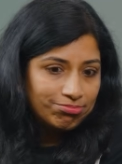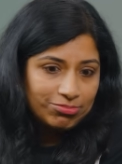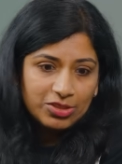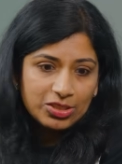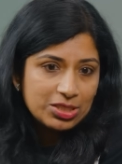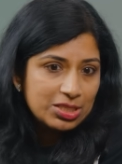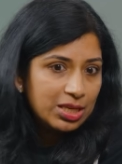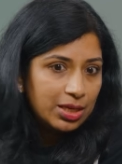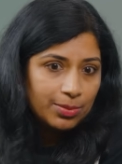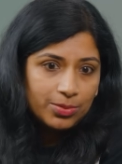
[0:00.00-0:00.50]
the
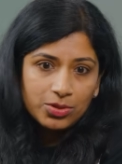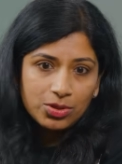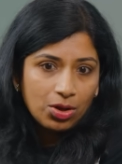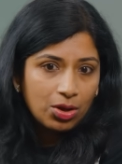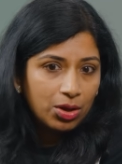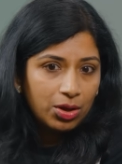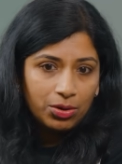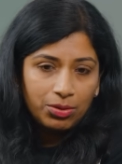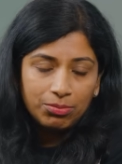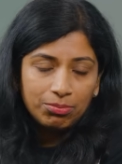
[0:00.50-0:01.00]
teams
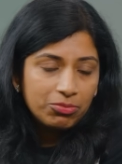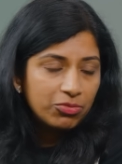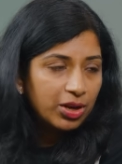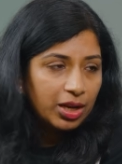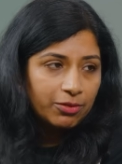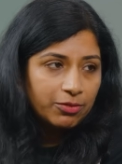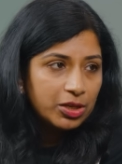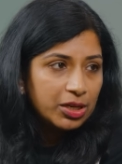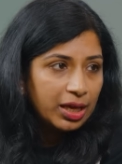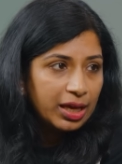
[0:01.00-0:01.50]
on
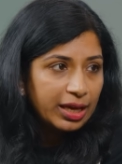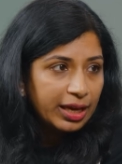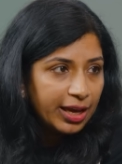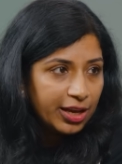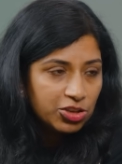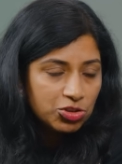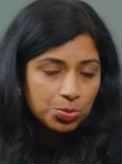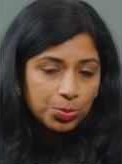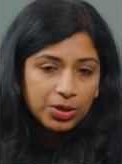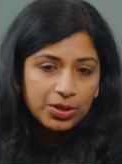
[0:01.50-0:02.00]
relevant
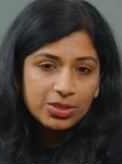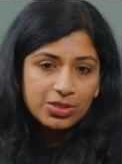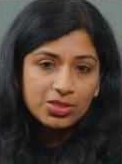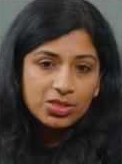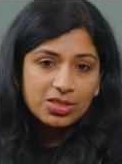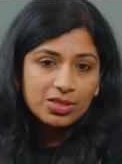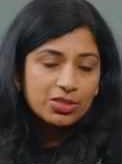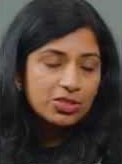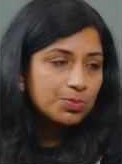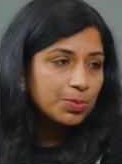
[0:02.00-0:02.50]

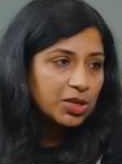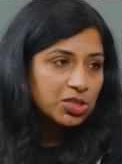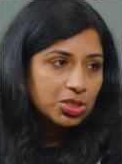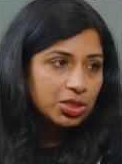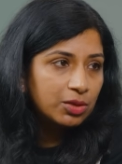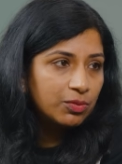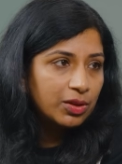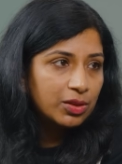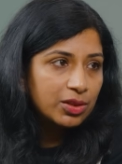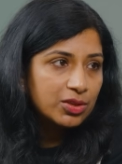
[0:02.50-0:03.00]
engagements,
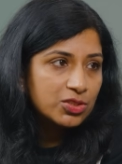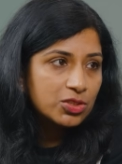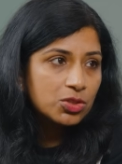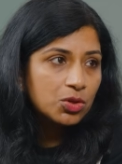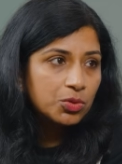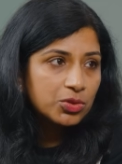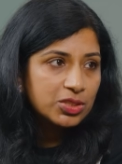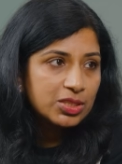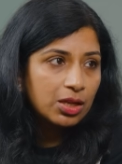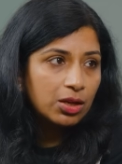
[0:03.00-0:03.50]
especially when there's
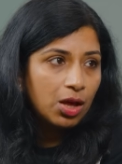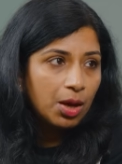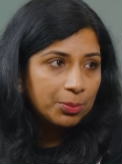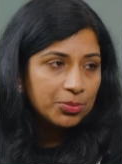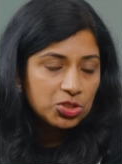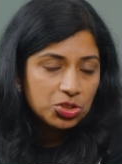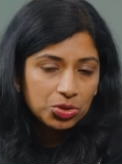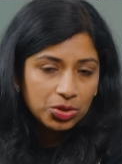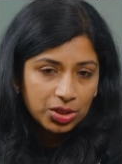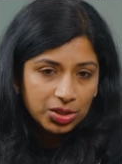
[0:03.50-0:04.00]
co-sell
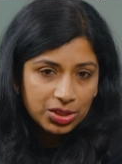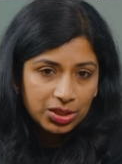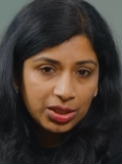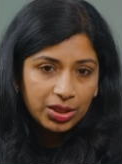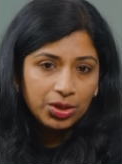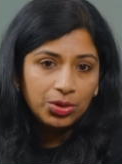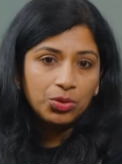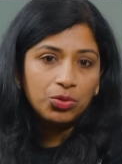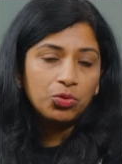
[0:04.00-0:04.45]
opportunity,